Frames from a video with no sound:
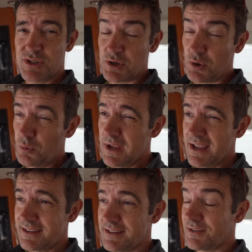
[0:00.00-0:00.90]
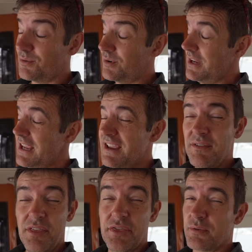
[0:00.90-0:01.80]
two weeks or
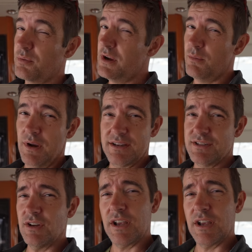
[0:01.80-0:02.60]
even three weeks.